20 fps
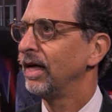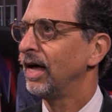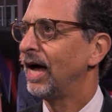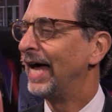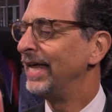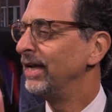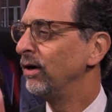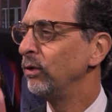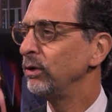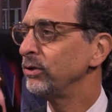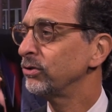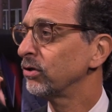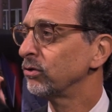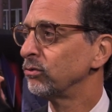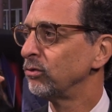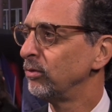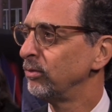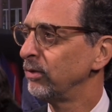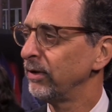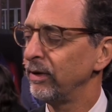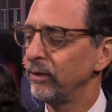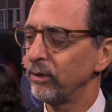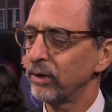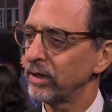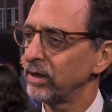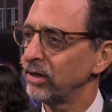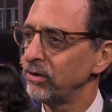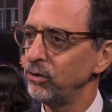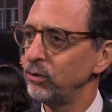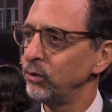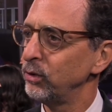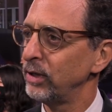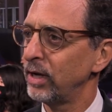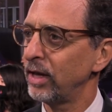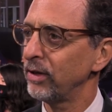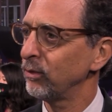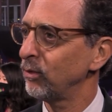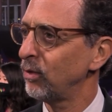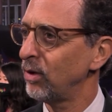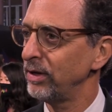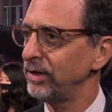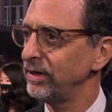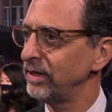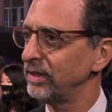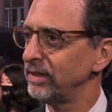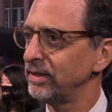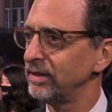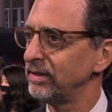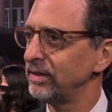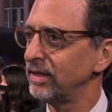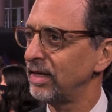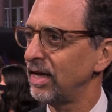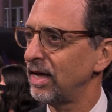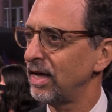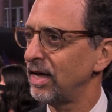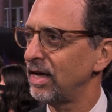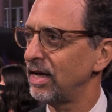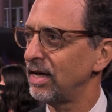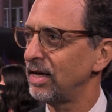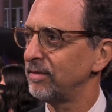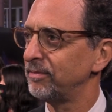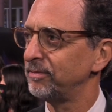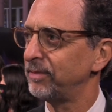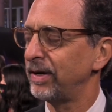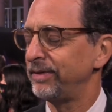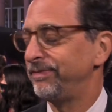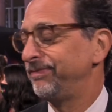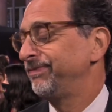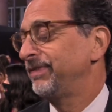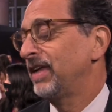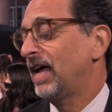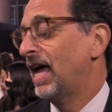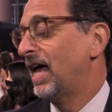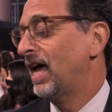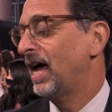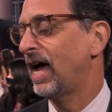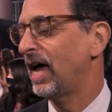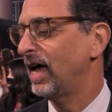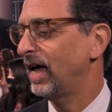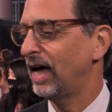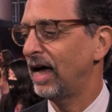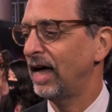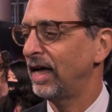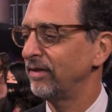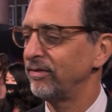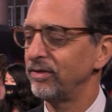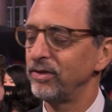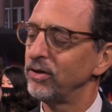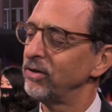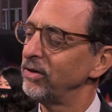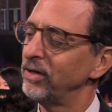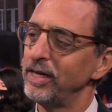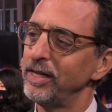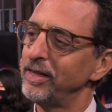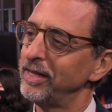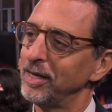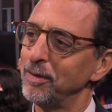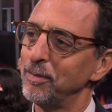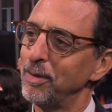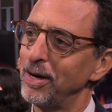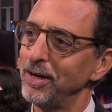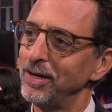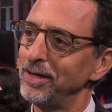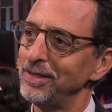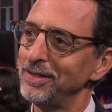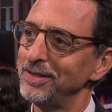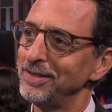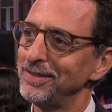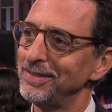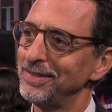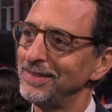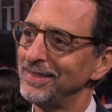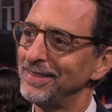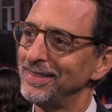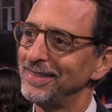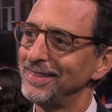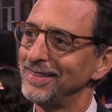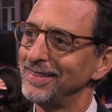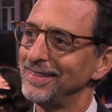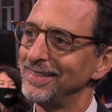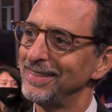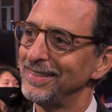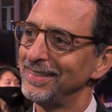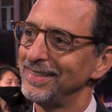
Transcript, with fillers: I'd always heard rumor they were going to do another one, and but I haven't heard anything about it. I think